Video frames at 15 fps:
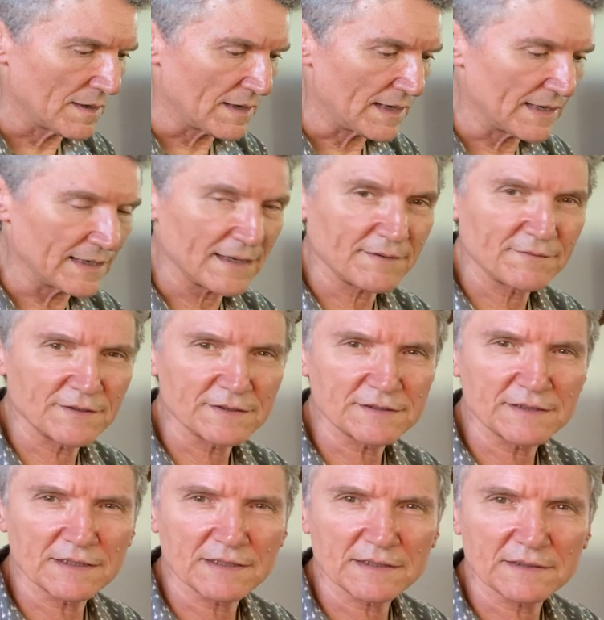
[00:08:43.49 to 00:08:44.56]
I love this
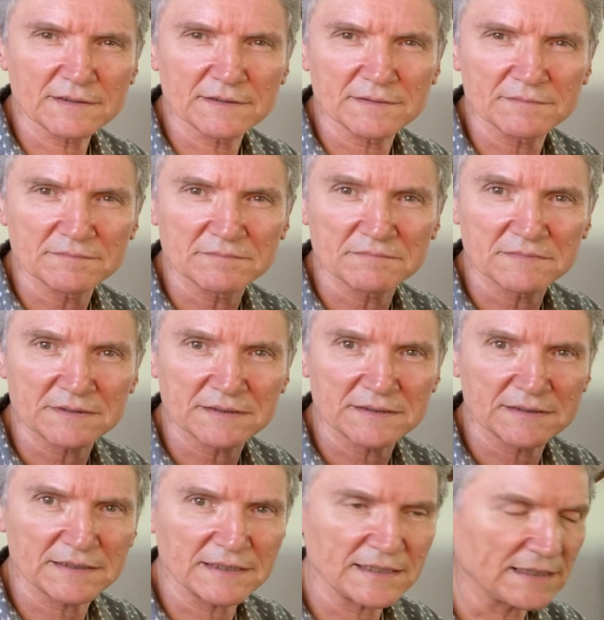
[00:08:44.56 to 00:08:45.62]
little
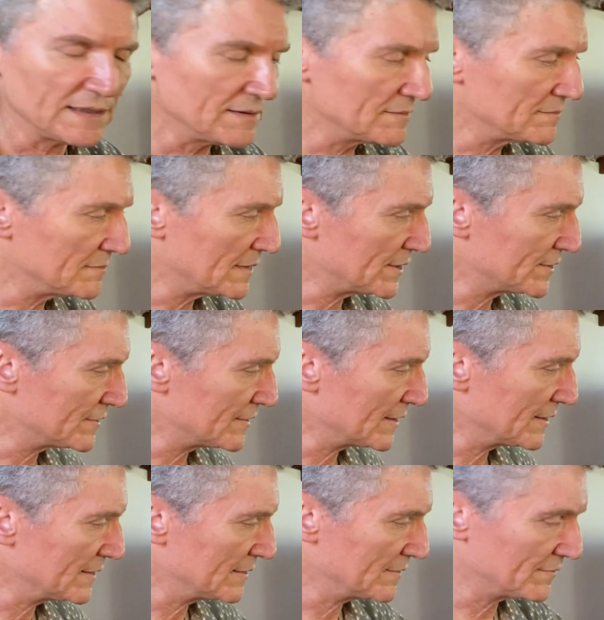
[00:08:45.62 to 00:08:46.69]
tea
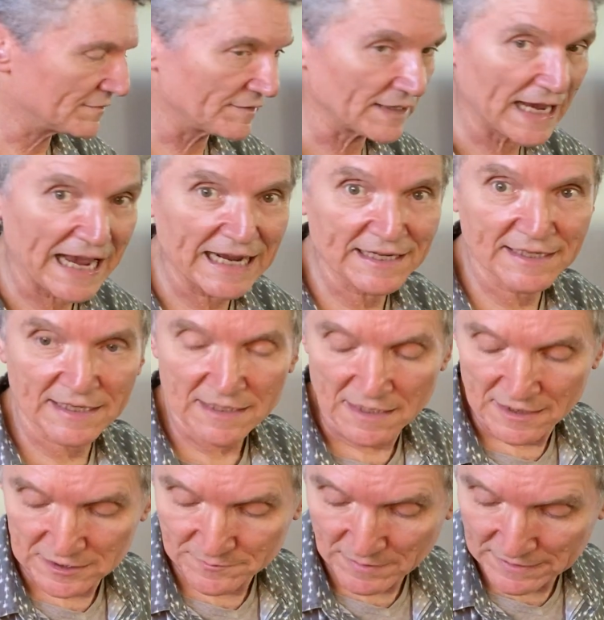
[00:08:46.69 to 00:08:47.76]
measuring, very handy,
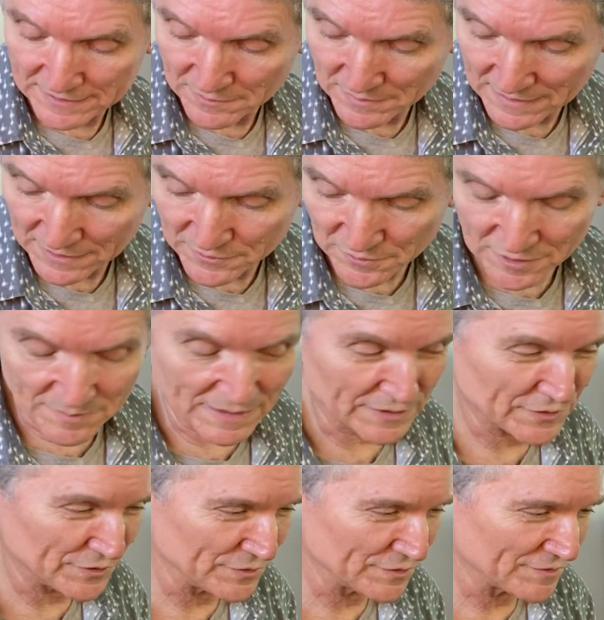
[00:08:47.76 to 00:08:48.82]
especially when they talk about
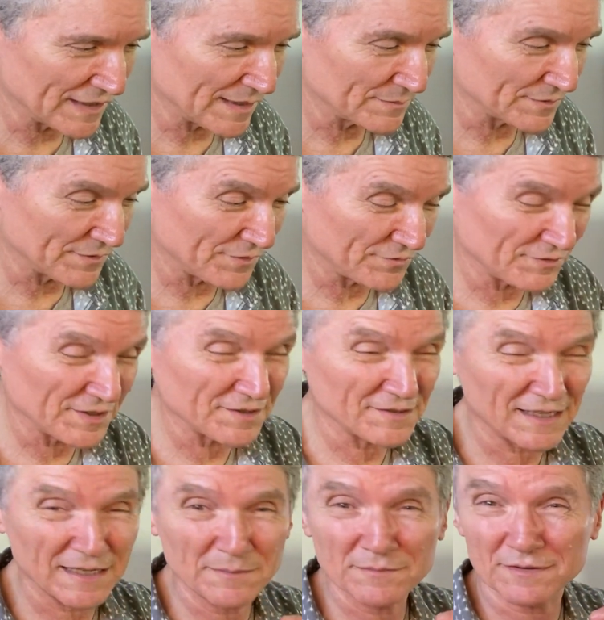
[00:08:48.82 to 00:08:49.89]
2 grams and 3
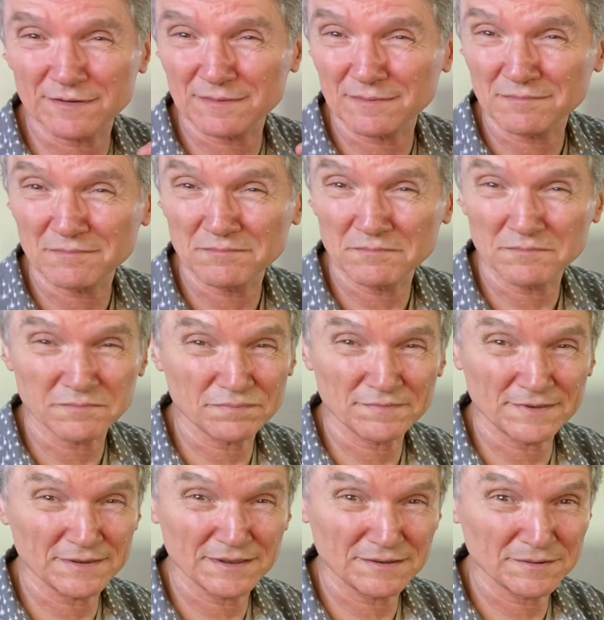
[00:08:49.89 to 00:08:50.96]
grams and
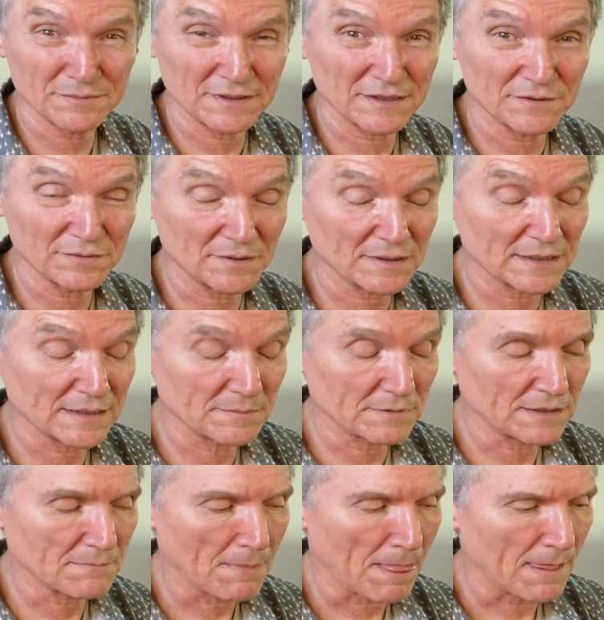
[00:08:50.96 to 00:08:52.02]
you don't know what they're talking
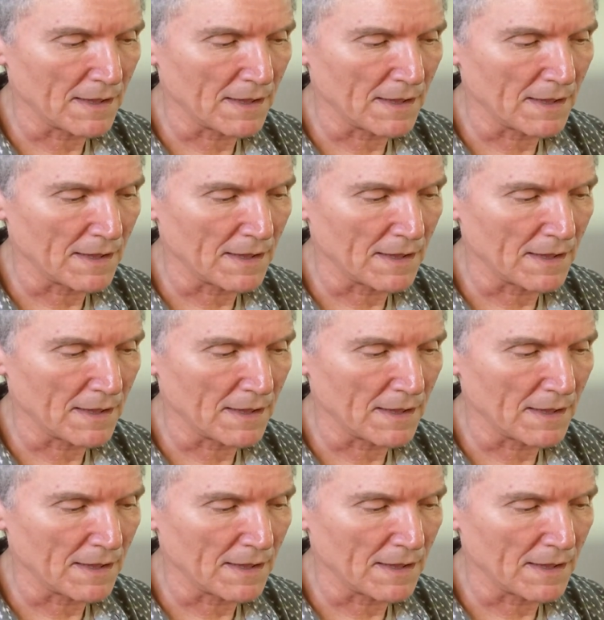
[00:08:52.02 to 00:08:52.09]
about.